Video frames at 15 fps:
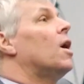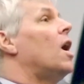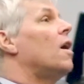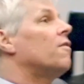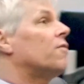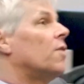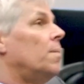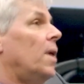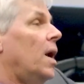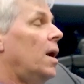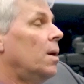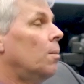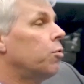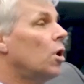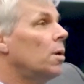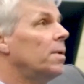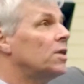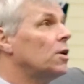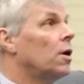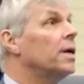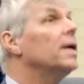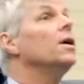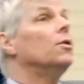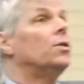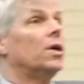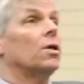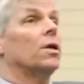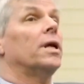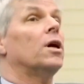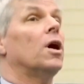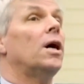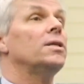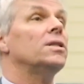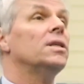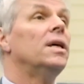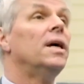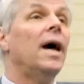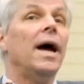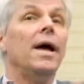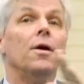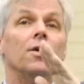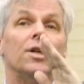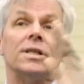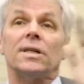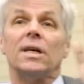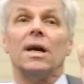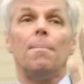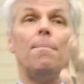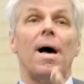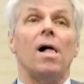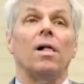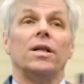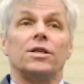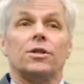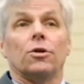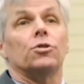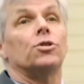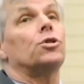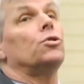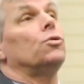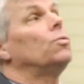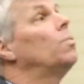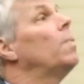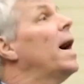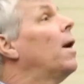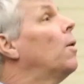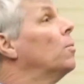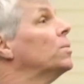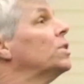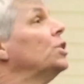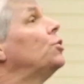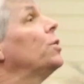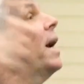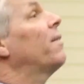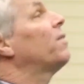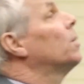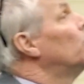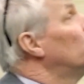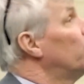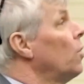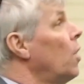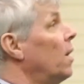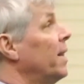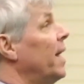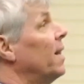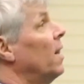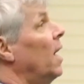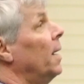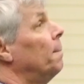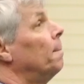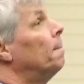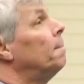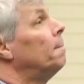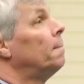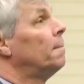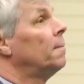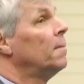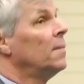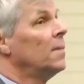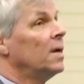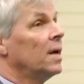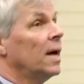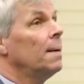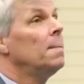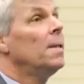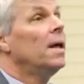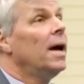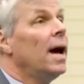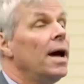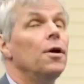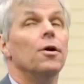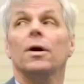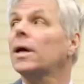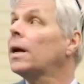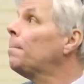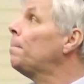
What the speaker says: off from the unemployment target, utility costs, and you're just going to balance those two out since you have to move along that line. And you're going to